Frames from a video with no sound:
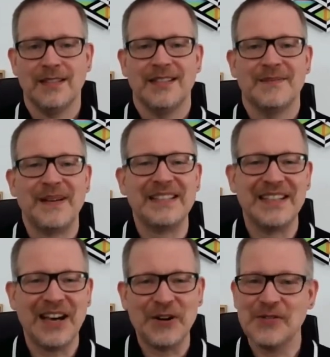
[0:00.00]
But
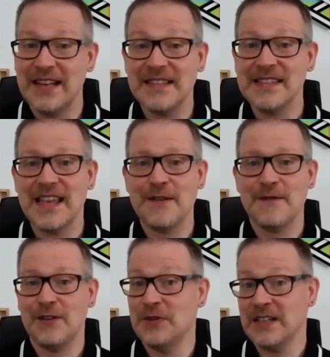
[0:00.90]
now let's have a
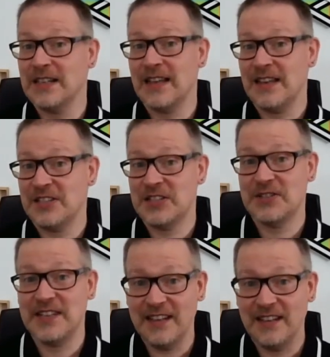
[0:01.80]
look at
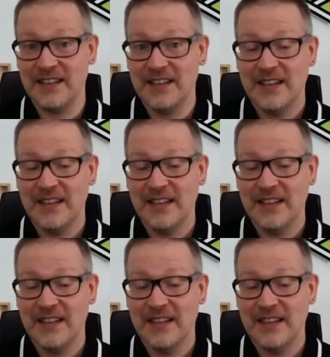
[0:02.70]
today.